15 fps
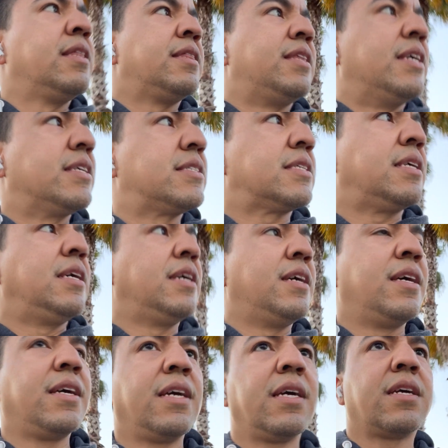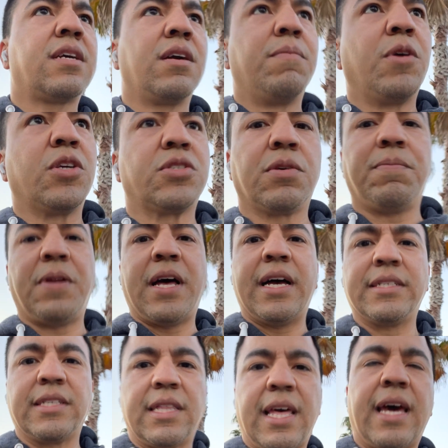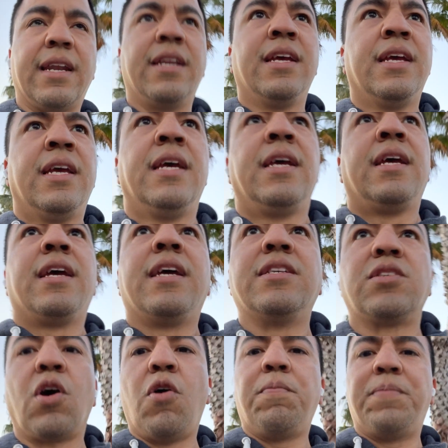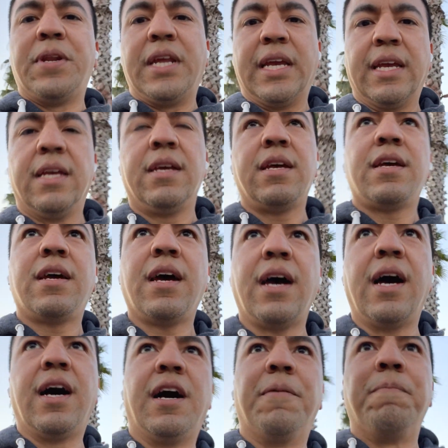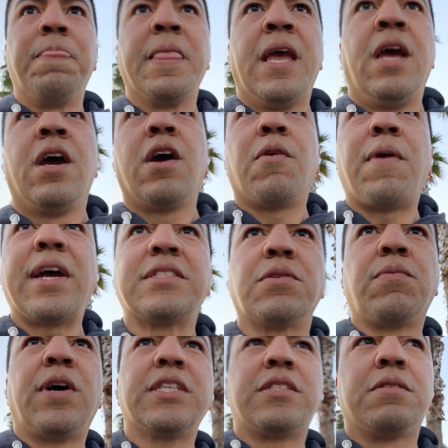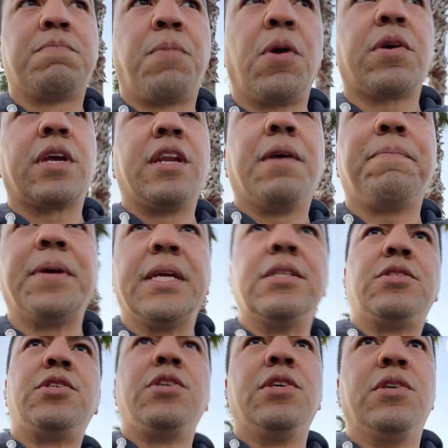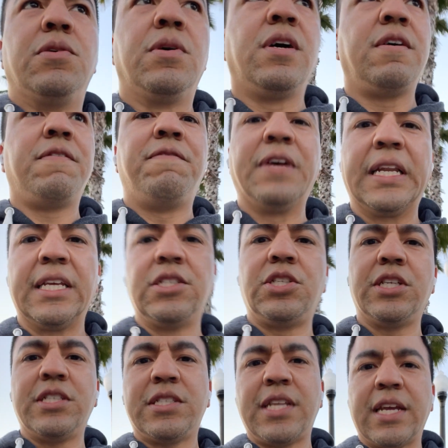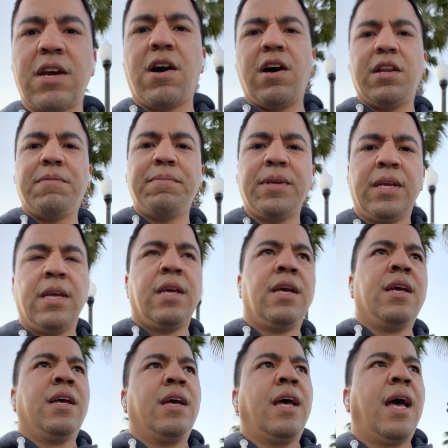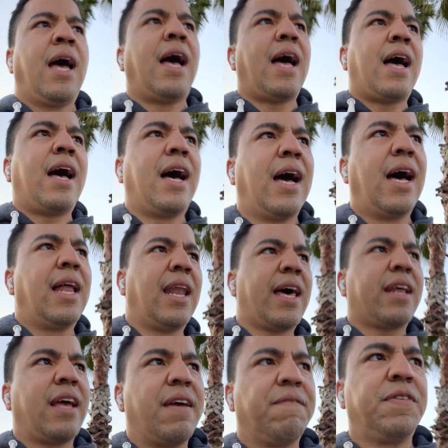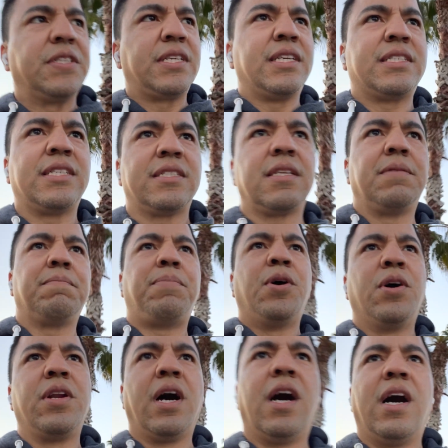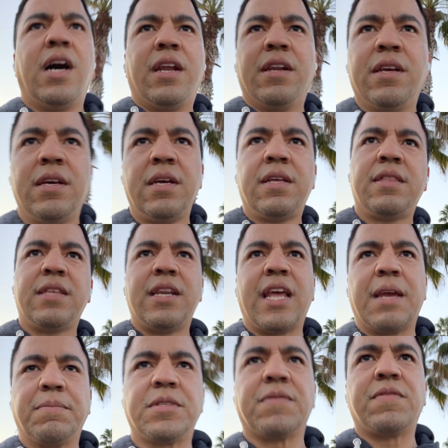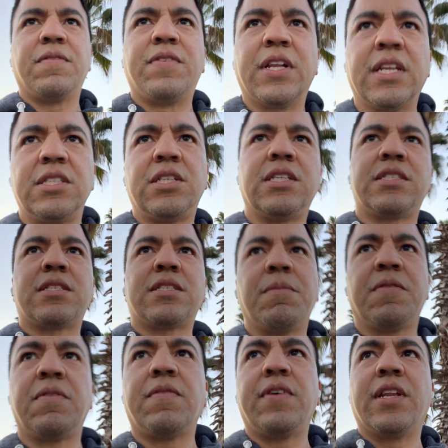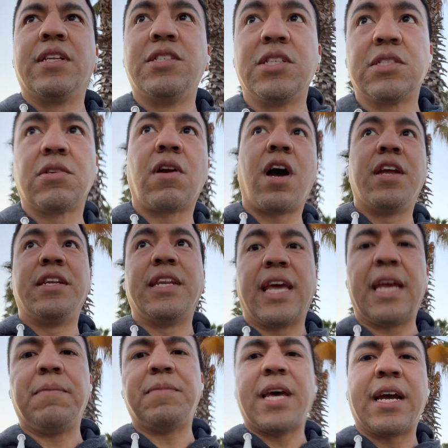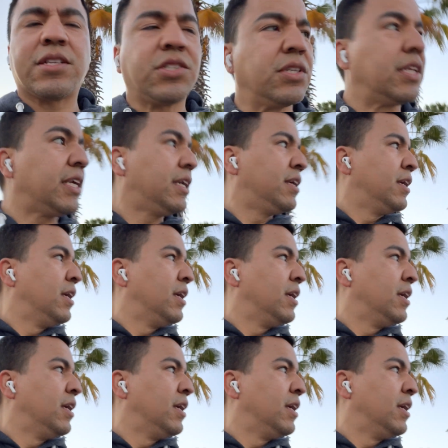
this commercial plaza that is opening. Horizon West is broken up into villages, they call them. A lot of emphasis isn't put on the names of the villages. of the villages are unnamed, actually.